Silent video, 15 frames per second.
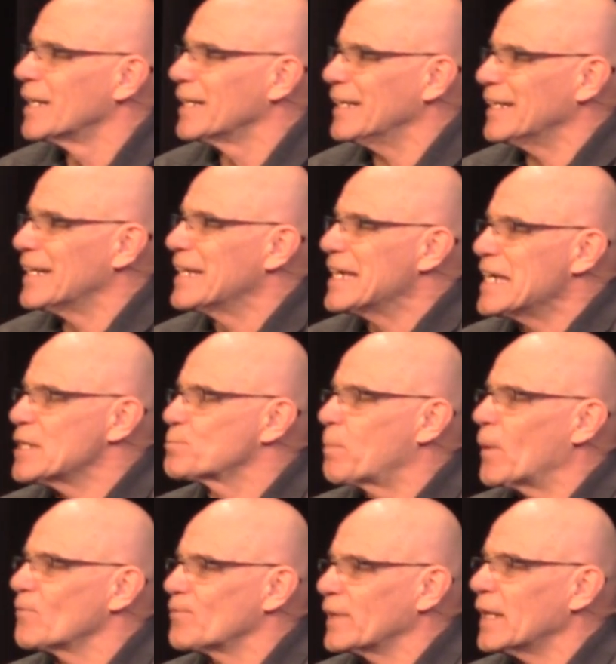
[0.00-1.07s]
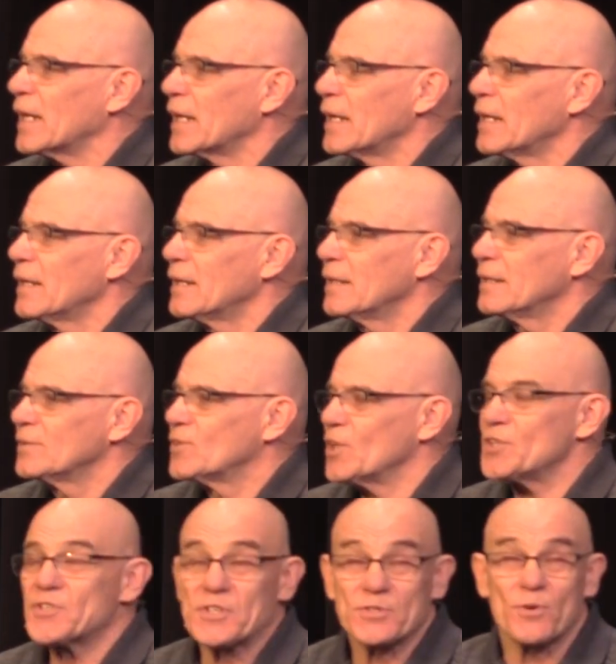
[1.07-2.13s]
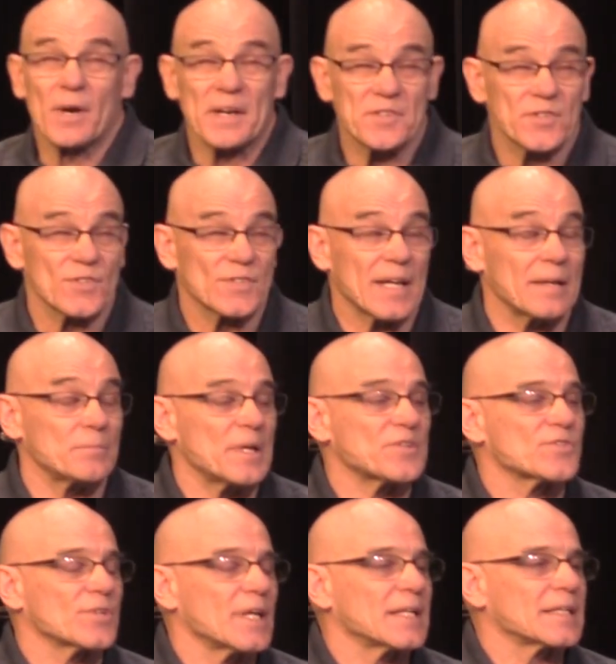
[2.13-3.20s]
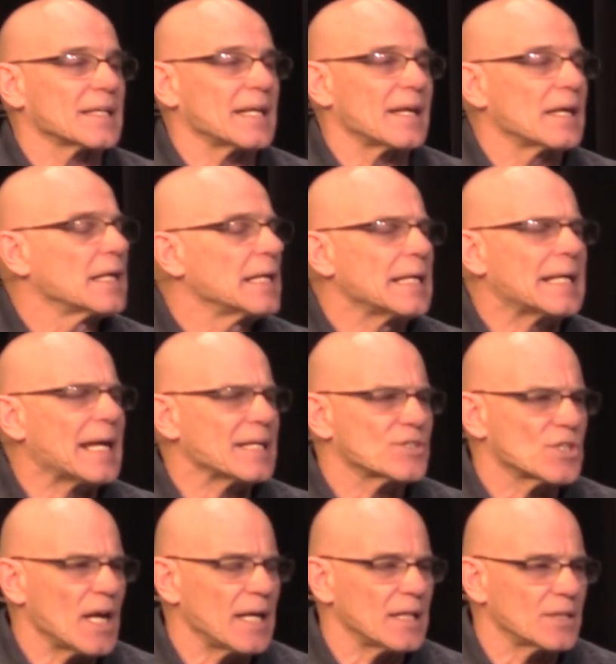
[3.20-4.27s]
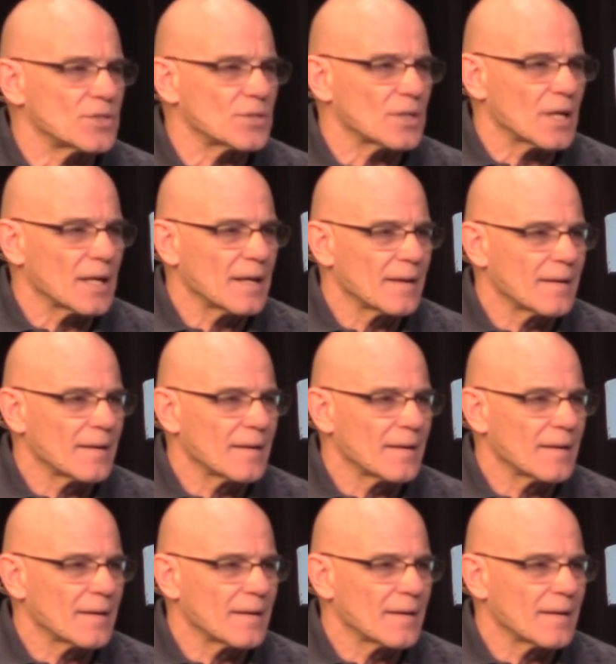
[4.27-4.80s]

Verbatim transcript: He, he's perfect. Jesus Christ, the same yesterday, today. He can't change.